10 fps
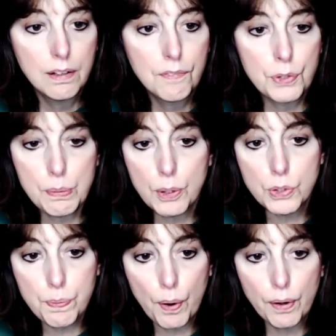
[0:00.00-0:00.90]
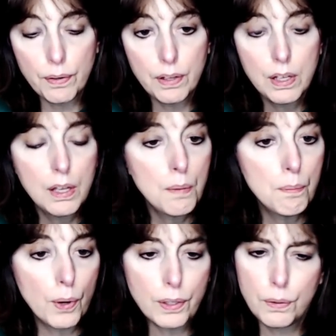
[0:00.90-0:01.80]
For the most part,
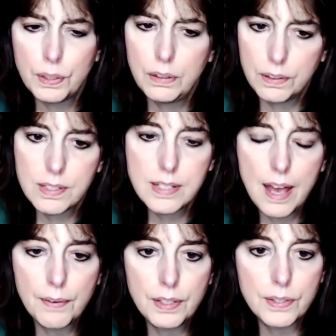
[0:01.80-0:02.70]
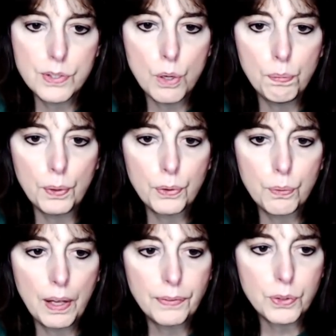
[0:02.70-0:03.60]
Mark only looks down at his notebook
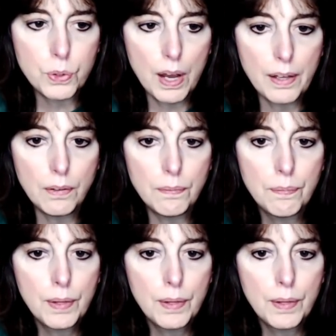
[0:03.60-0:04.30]
throughout the trial.